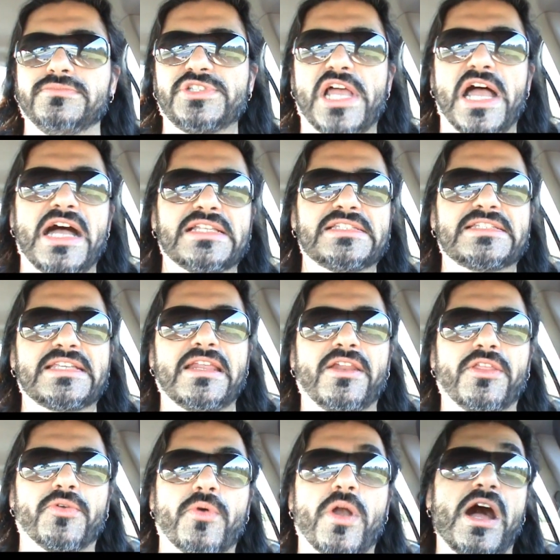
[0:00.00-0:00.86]
John
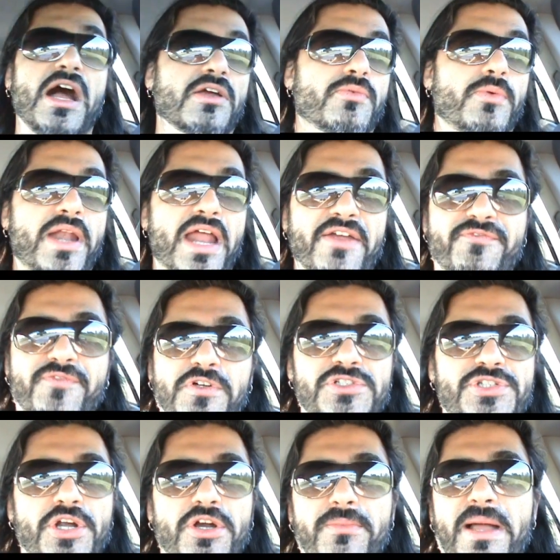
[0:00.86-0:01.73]
Cena, The Rock. When I
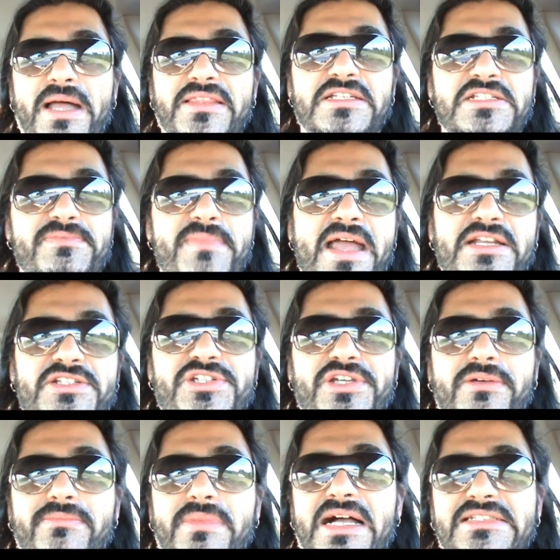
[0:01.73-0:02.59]
first heard about this
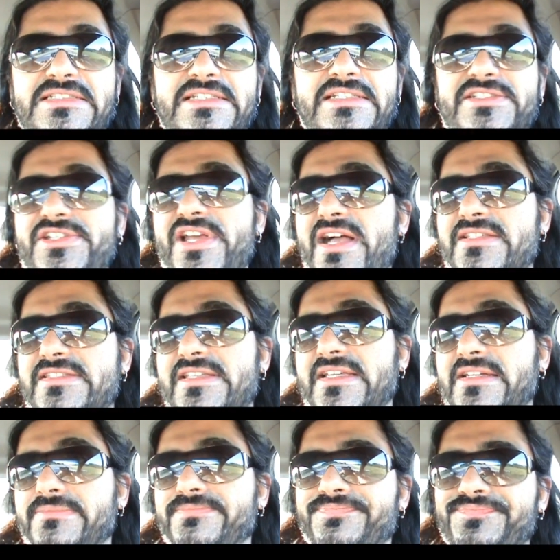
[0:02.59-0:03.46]
matchup, I said John
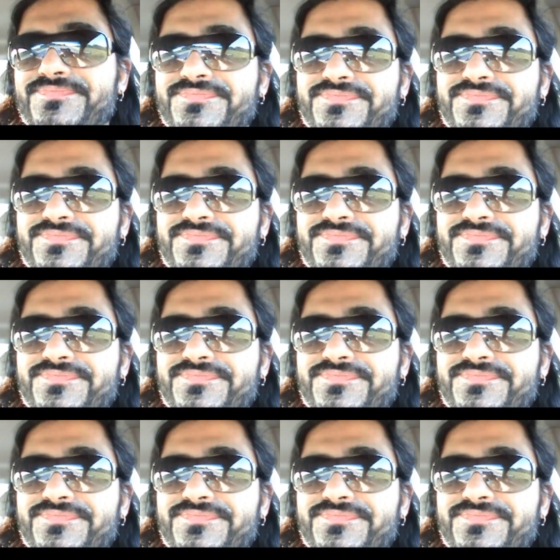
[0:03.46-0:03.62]
Cena